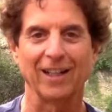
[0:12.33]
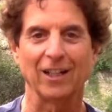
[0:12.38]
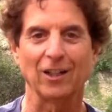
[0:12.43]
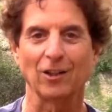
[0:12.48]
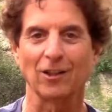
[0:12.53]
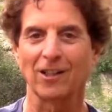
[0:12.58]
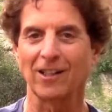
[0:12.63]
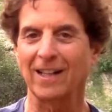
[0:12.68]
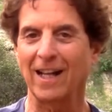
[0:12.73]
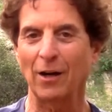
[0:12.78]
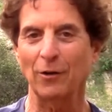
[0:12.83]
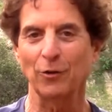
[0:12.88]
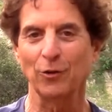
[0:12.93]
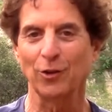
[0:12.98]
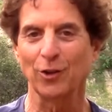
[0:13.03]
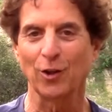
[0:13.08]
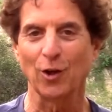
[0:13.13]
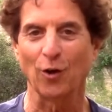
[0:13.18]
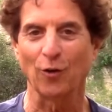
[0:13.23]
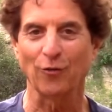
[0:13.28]
It'll allow you
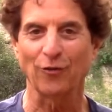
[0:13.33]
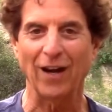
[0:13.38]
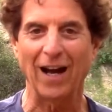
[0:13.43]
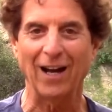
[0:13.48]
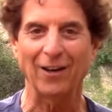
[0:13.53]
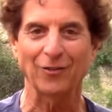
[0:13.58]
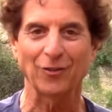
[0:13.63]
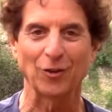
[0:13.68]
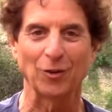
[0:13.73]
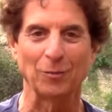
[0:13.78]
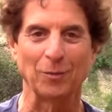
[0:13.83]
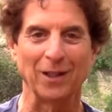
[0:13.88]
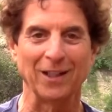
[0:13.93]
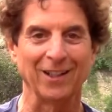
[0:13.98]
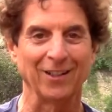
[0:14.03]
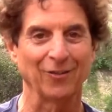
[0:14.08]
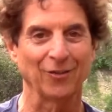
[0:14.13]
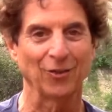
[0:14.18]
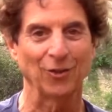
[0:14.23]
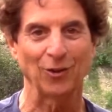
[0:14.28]
to go faster, but
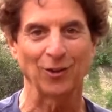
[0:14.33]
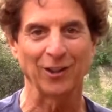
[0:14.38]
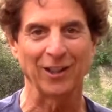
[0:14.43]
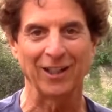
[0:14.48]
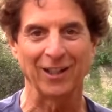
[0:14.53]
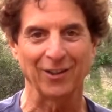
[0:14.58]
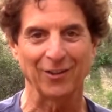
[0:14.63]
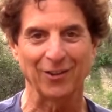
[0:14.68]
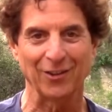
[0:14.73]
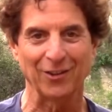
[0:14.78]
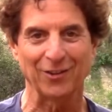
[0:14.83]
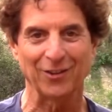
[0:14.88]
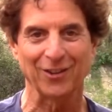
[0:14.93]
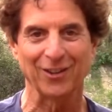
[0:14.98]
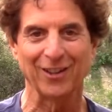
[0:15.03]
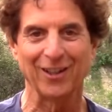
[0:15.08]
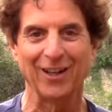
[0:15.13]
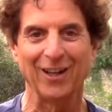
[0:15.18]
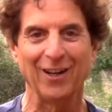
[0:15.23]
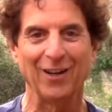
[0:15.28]
it certainly isn't
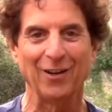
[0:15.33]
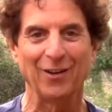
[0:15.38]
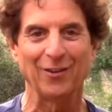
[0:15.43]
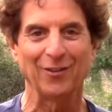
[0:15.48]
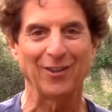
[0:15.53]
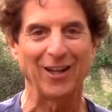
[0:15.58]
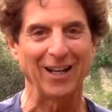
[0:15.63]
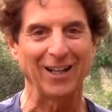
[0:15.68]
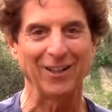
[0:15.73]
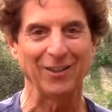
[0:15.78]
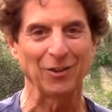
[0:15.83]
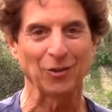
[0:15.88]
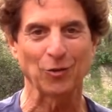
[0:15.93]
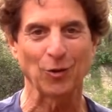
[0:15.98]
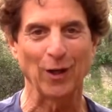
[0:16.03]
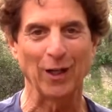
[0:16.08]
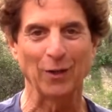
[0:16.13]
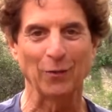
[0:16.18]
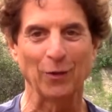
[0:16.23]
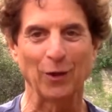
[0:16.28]
taking the
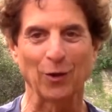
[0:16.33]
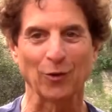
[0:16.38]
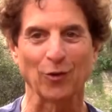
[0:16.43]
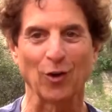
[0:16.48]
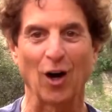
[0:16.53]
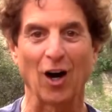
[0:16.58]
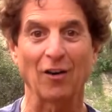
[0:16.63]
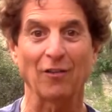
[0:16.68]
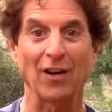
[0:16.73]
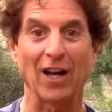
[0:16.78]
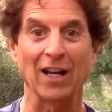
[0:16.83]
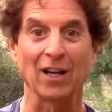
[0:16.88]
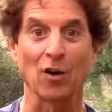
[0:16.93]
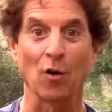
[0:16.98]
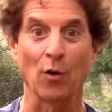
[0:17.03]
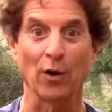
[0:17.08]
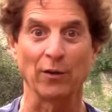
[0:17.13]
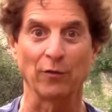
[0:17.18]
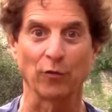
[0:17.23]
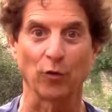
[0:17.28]
training wheels off and
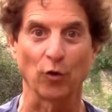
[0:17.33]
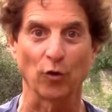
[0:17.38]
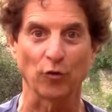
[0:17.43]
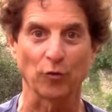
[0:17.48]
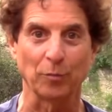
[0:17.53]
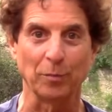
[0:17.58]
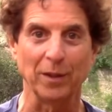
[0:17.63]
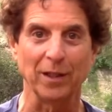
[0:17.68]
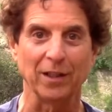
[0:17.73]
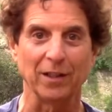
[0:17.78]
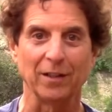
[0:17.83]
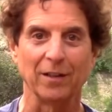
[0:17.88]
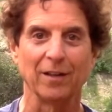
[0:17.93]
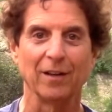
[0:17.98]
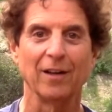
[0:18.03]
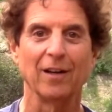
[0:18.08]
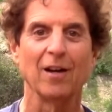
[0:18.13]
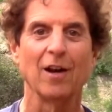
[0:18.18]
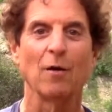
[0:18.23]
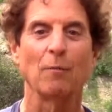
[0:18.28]
going full speed.
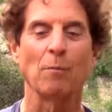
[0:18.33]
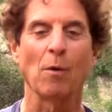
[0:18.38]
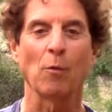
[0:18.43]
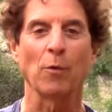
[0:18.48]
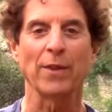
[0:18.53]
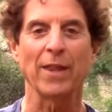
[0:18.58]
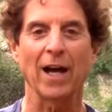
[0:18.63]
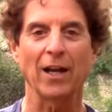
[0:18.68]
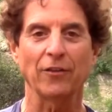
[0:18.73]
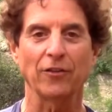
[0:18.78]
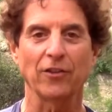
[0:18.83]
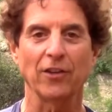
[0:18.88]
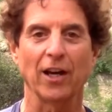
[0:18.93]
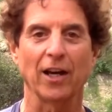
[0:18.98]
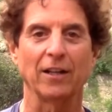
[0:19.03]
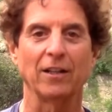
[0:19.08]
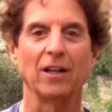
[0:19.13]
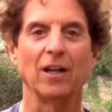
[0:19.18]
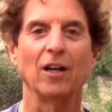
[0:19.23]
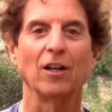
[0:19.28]
But with that
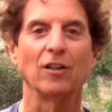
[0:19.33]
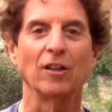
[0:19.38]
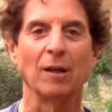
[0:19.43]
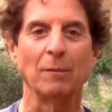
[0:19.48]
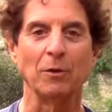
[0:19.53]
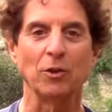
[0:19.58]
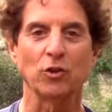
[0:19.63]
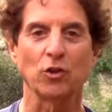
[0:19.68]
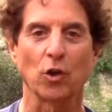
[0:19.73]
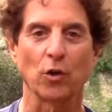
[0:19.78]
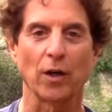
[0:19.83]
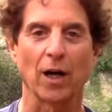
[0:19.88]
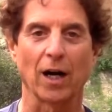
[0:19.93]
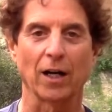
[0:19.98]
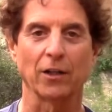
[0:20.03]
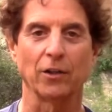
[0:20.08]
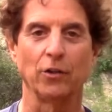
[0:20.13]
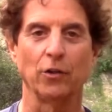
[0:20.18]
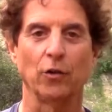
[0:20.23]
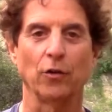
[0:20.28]
said, let me show you
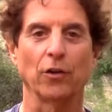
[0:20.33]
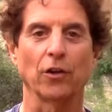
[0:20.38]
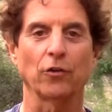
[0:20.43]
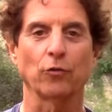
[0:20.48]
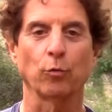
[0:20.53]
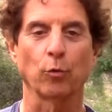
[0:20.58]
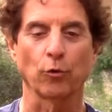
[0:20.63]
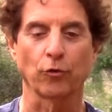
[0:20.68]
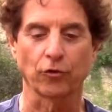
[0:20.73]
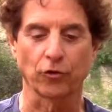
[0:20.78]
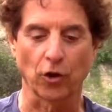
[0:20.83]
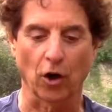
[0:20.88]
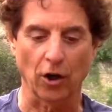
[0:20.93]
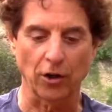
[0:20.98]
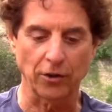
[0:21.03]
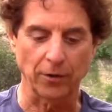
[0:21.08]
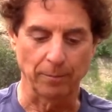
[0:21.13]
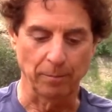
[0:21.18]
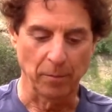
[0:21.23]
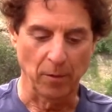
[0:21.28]
how to do this. We'll
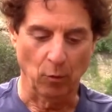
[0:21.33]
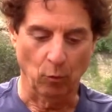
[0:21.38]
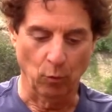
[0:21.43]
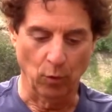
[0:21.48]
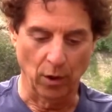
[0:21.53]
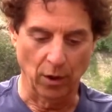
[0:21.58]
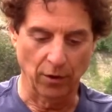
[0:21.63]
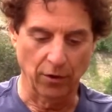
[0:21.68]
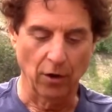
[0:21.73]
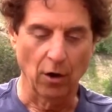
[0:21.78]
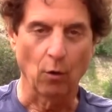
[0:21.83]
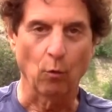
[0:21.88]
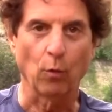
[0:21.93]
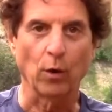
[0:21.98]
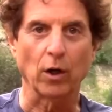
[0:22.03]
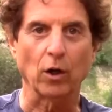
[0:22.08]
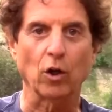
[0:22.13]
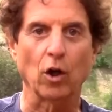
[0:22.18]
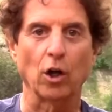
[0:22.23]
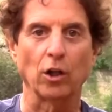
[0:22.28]
start with
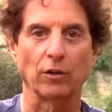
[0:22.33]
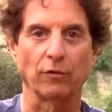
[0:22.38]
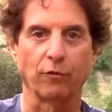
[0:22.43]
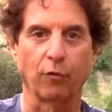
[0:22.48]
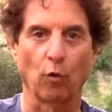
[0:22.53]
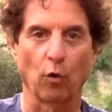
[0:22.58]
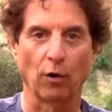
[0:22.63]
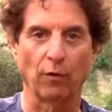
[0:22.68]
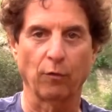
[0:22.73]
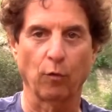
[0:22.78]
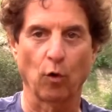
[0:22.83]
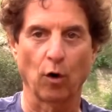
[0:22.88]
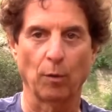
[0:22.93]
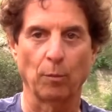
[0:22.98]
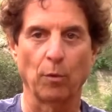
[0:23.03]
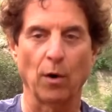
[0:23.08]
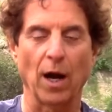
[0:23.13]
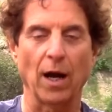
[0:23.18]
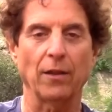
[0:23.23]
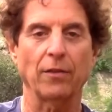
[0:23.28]
what I'll call a
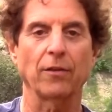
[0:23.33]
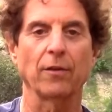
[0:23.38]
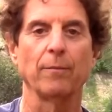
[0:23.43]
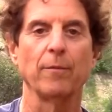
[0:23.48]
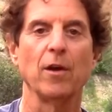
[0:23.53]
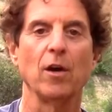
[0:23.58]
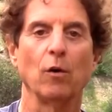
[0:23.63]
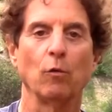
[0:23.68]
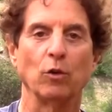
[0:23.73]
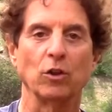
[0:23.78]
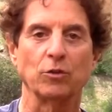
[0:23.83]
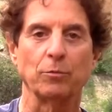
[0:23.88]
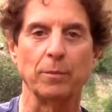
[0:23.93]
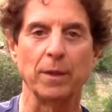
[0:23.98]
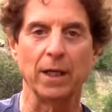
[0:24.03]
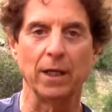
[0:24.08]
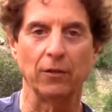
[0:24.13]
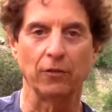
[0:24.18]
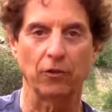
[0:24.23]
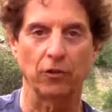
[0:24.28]
4-4 breath, which
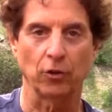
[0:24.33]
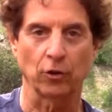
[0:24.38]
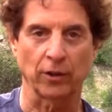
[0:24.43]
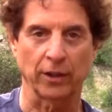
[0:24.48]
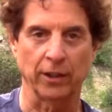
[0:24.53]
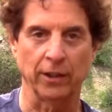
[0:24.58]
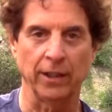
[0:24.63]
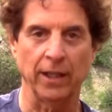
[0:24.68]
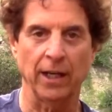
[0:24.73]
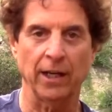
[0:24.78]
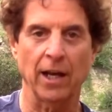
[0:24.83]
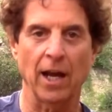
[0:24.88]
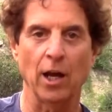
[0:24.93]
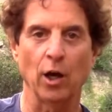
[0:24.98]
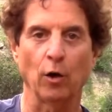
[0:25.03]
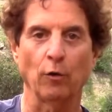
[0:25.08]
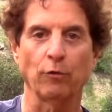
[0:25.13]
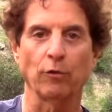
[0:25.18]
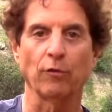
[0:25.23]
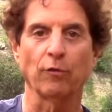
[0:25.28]
means you'll
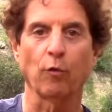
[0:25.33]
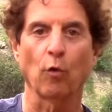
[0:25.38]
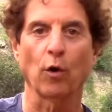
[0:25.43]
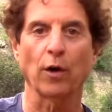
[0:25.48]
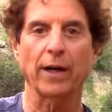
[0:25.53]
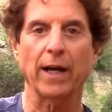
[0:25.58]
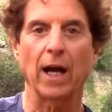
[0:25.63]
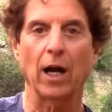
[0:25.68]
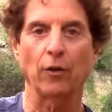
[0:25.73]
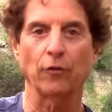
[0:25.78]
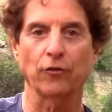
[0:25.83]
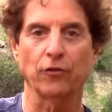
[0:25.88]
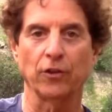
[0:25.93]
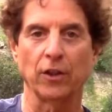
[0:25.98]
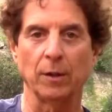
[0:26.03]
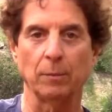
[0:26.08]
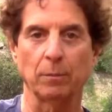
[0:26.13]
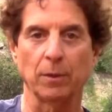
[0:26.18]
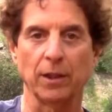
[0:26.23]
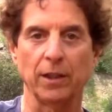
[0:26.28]
inhale for four counts
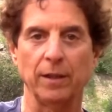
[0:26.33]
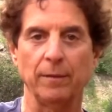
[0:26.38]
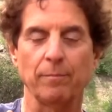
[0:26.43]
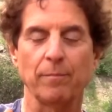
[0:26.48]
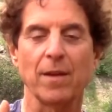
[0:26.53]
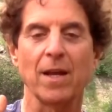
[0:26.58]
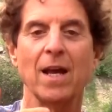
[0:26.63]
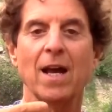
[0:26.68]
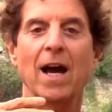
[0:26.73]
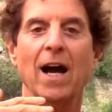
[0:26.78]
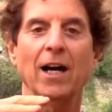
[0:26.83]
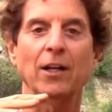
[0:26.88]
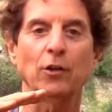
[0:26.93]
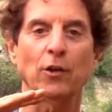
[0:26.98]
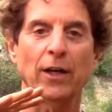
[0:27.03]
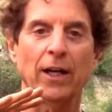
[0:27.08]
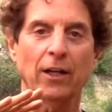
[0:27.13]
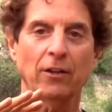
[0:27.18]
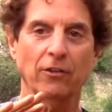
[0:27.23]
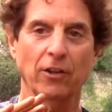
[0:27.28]
deeply, and
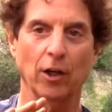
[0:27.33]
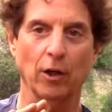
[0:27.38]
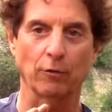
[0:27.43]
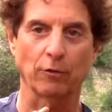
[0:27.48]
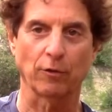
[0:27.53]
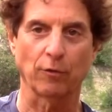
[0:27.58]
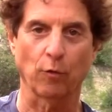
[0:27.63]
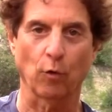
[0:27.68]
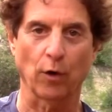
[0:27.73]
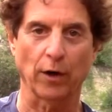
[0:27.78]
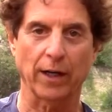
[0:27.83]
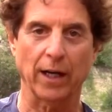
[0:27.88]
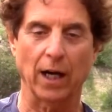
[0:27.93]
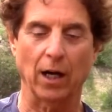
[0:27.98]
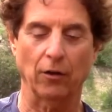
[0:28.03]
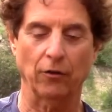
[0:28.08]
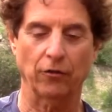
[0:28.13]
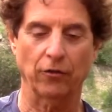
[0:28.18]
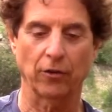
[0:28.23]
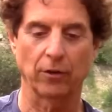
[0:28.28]
you'll exhale for four
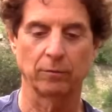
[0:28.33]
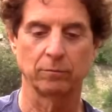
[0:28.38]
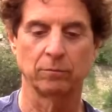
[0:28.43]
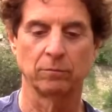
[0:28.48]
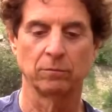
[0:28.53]
counts.